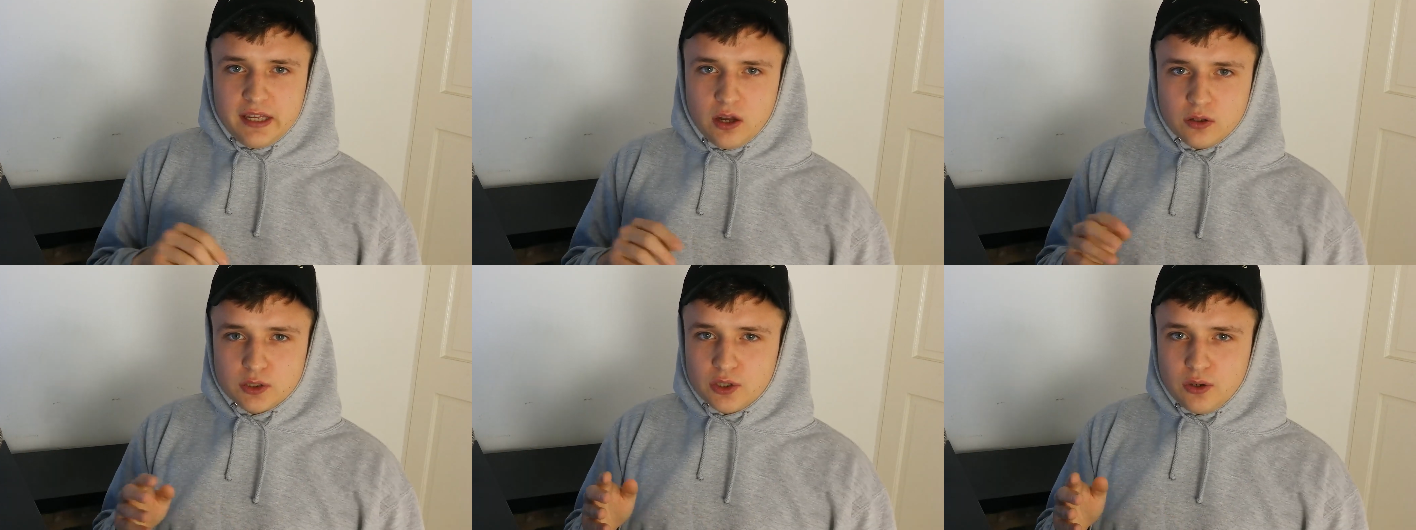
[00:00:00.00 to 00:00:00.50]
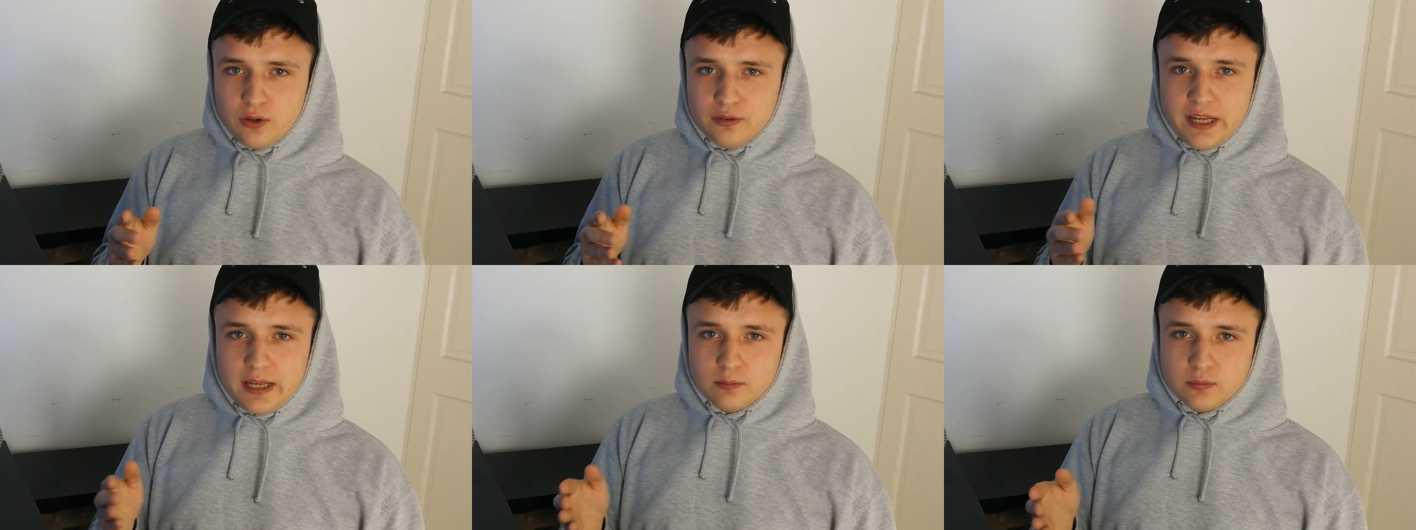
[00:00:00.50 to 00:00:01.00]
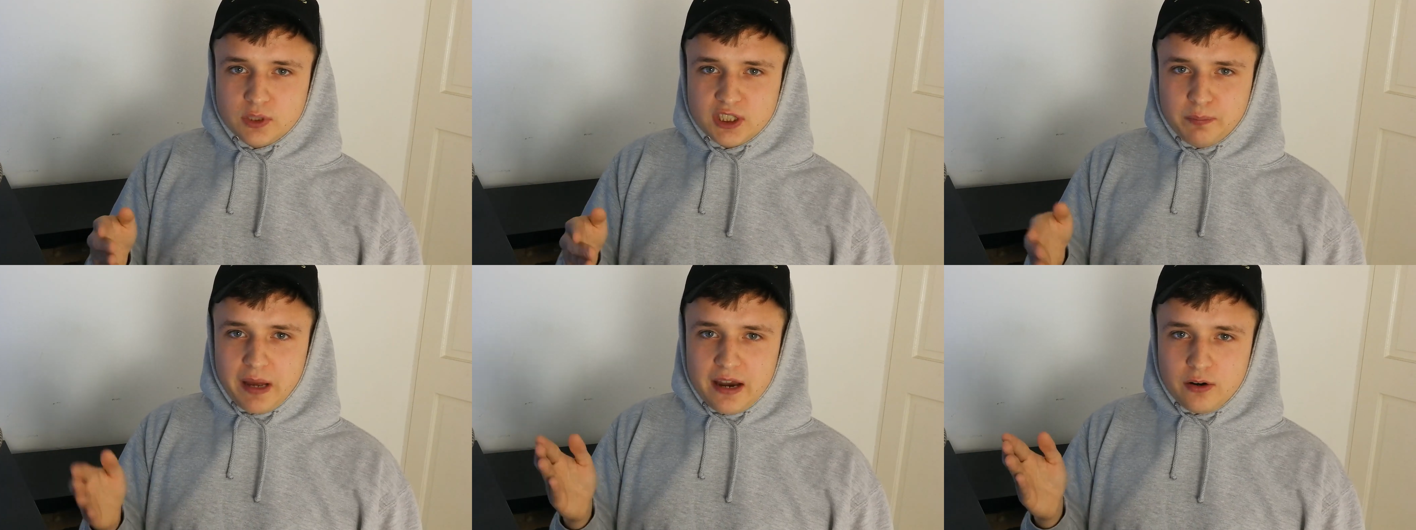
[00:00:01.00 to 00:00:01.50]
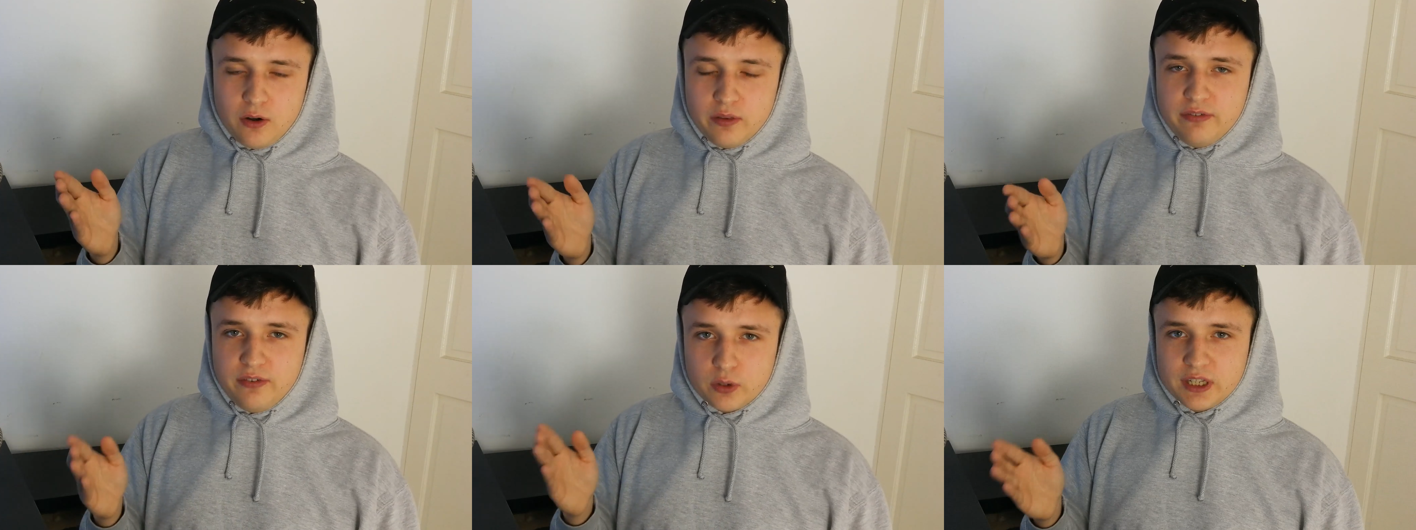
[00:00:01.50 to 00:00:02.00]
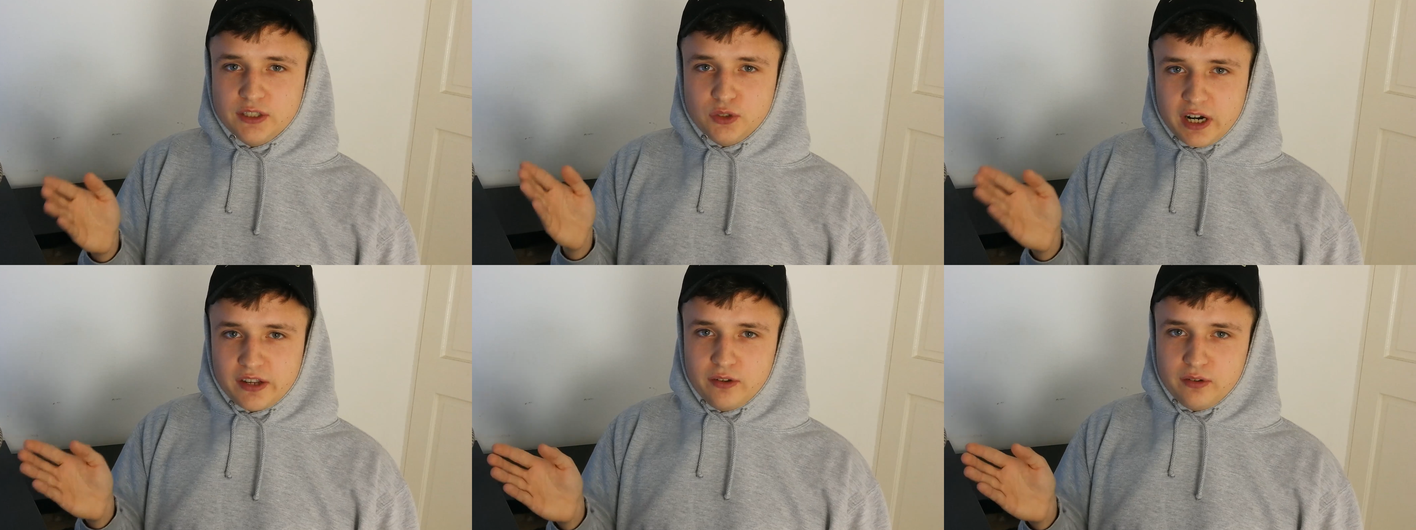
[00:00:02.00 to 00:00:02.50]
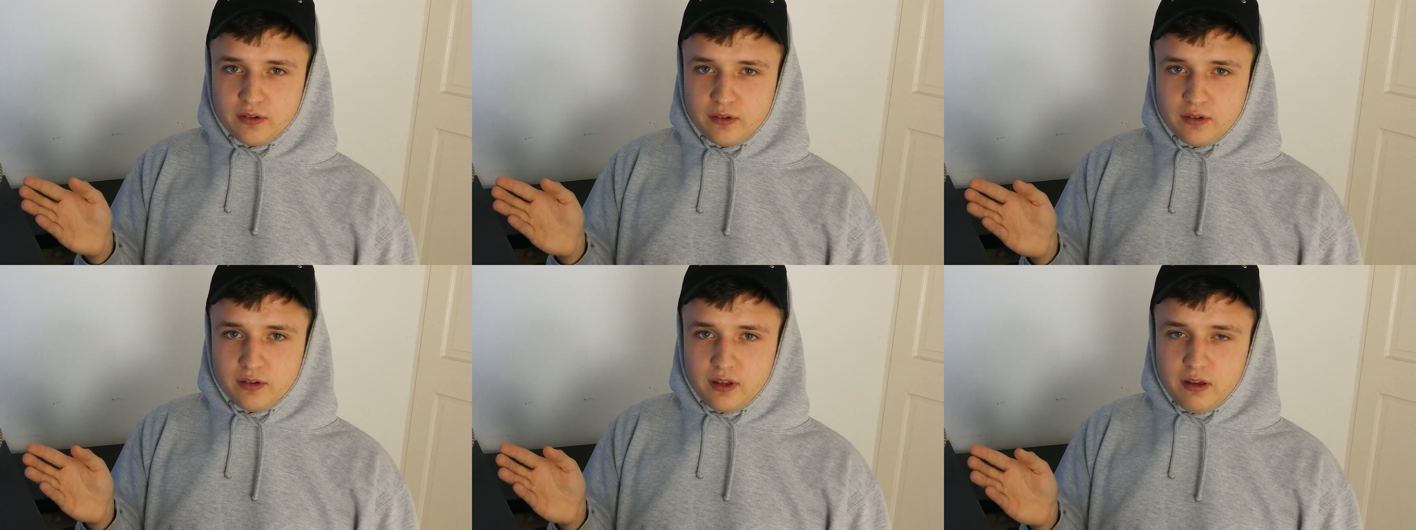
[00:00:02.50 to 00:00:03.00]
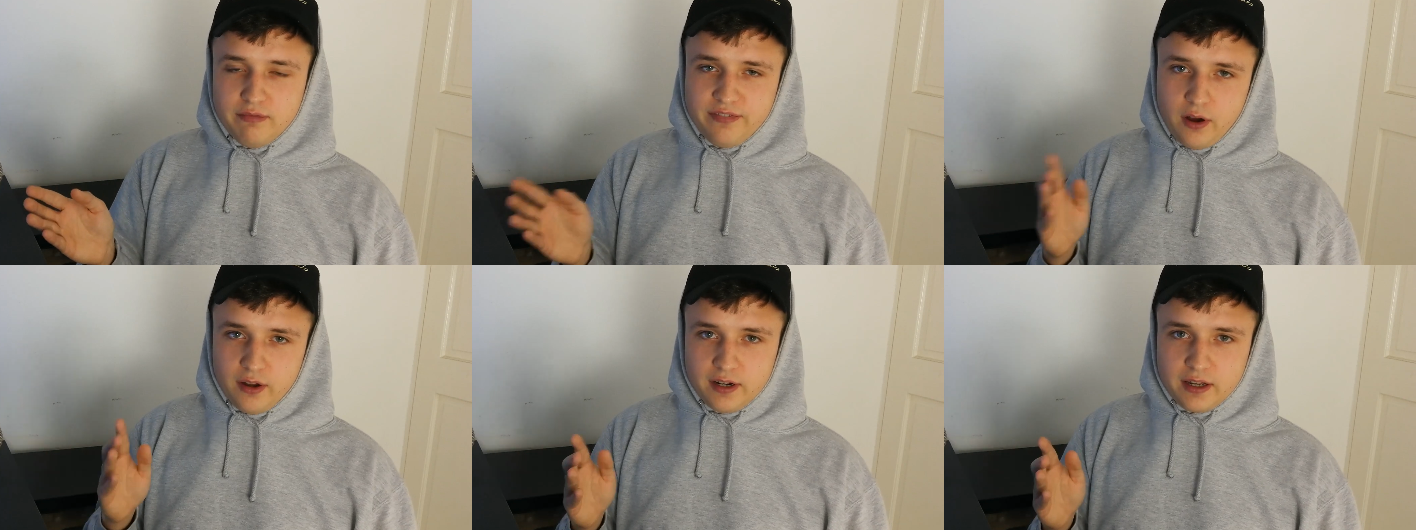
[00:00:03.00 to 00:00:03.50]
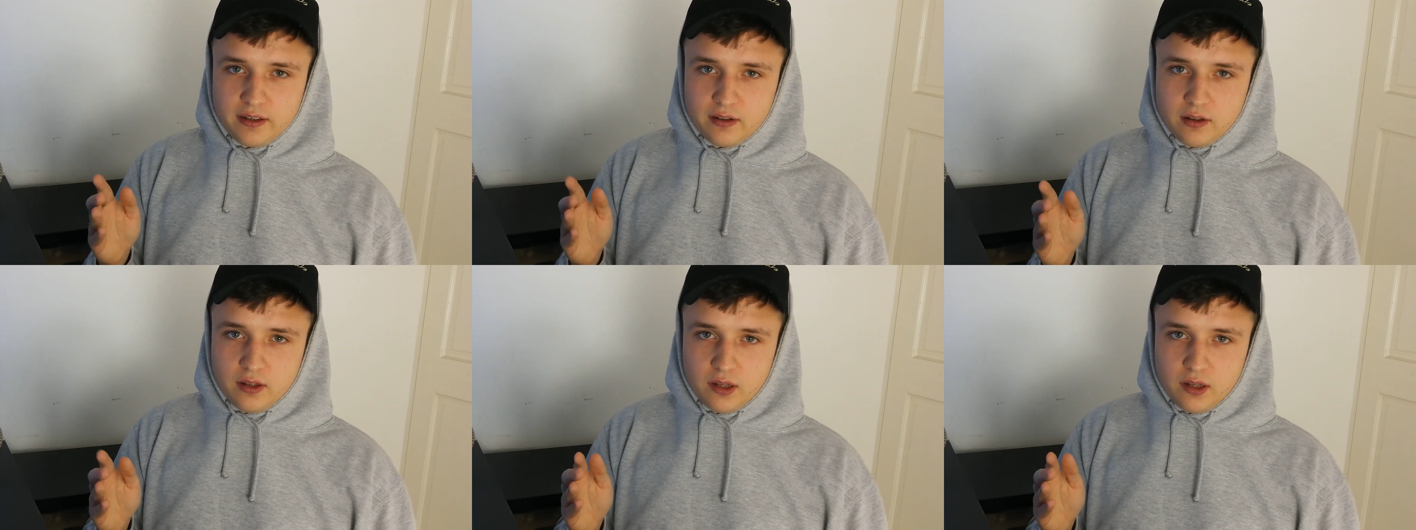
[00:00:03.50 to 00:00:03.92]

he also named Spyro the dragon and Fortnite.